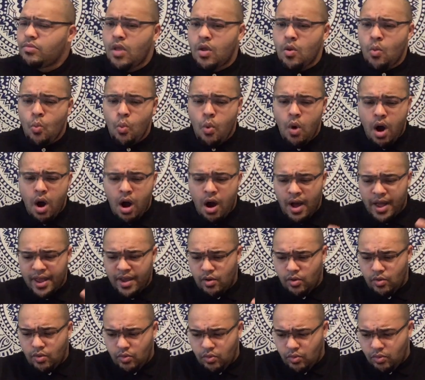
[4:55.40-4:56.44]
what I
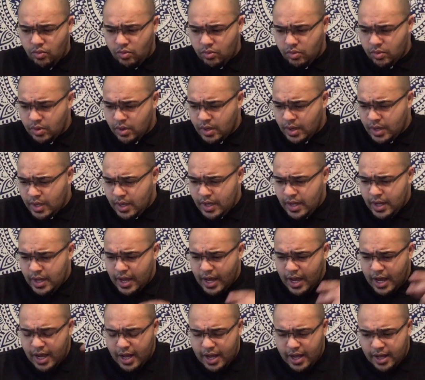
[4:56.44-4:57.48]
call
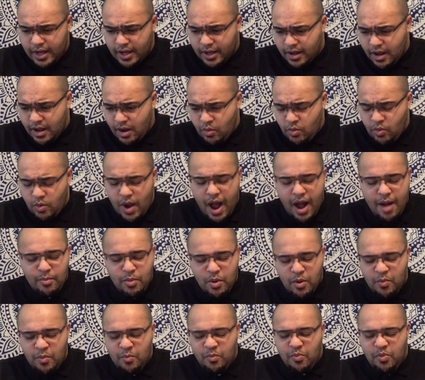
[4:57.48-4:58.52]
Come
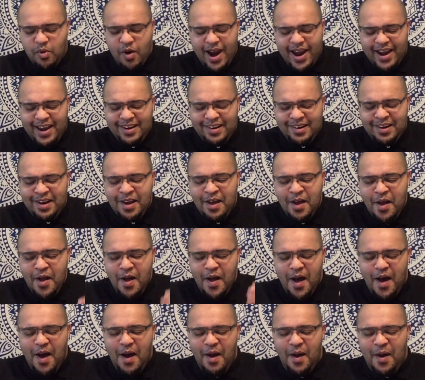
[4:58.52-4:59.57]
on, brain.
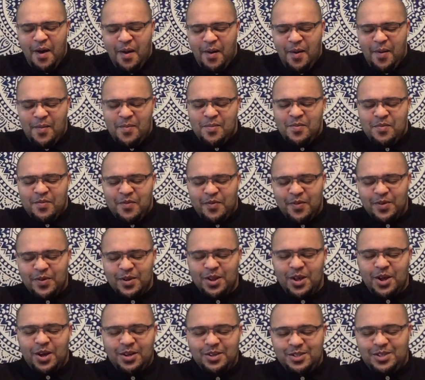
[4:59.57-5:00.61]
For
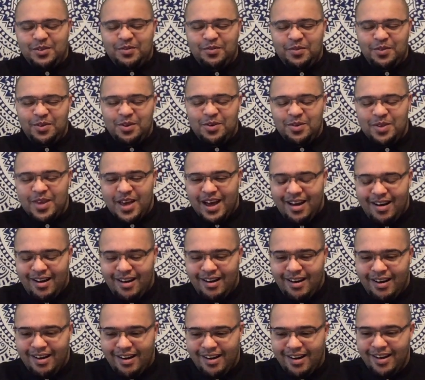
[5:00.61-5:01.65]
those of you that
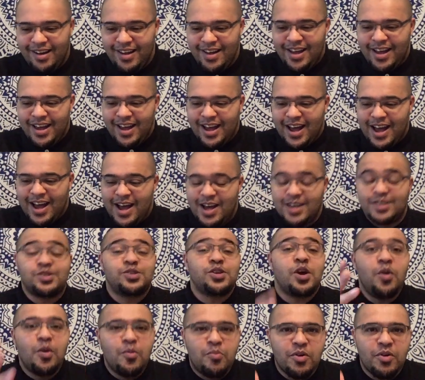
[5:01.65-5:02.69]
are
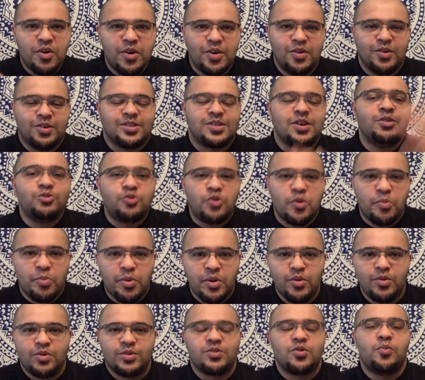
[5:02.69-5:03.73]
solopreneurs,
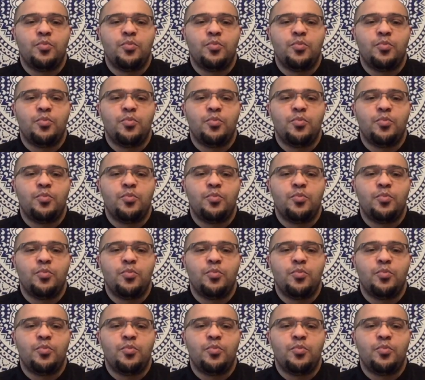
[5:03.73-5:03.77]
entrepreneurs, or